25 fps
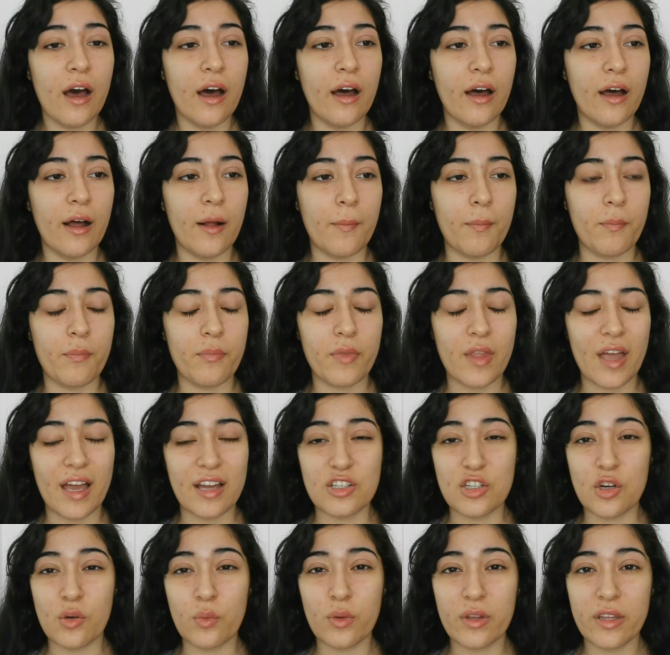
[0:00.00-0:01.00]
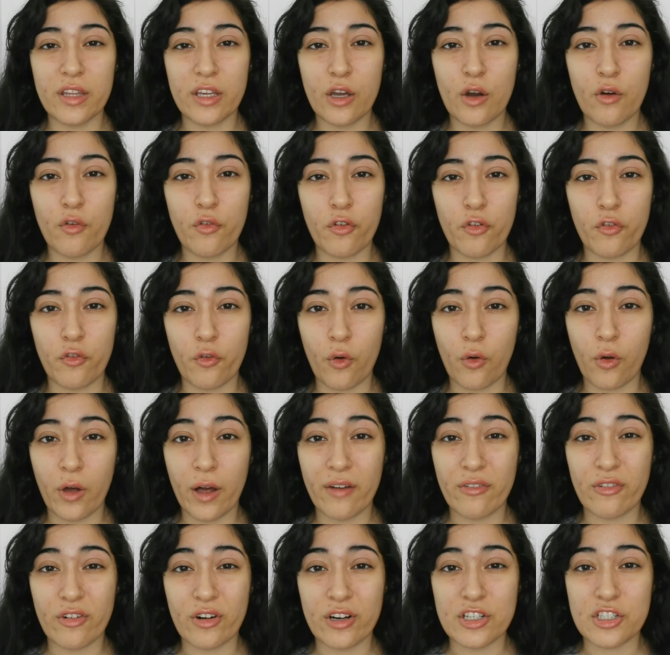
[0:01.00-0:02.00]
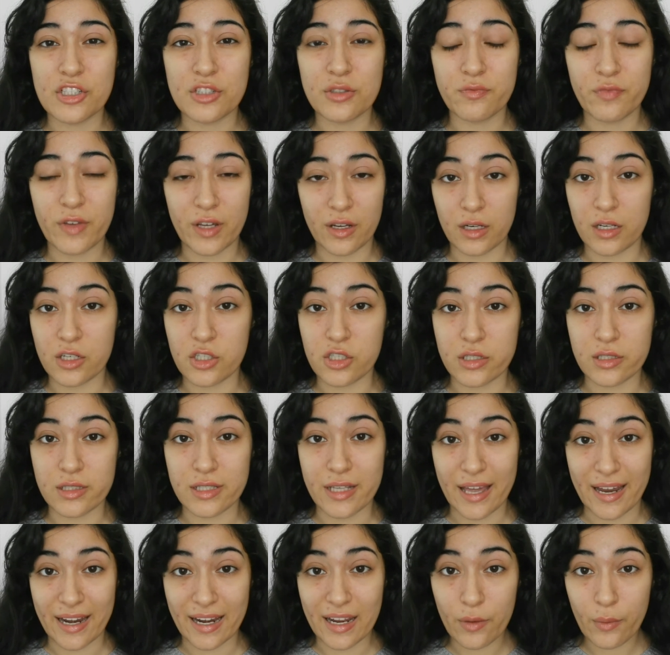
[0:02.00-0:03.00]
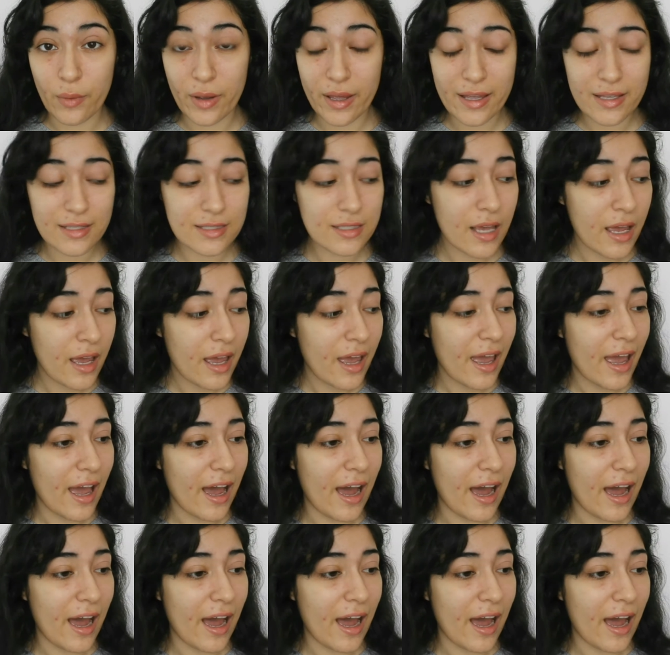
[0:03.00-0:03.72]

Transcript: I don't really go for full coverage foundations anyways.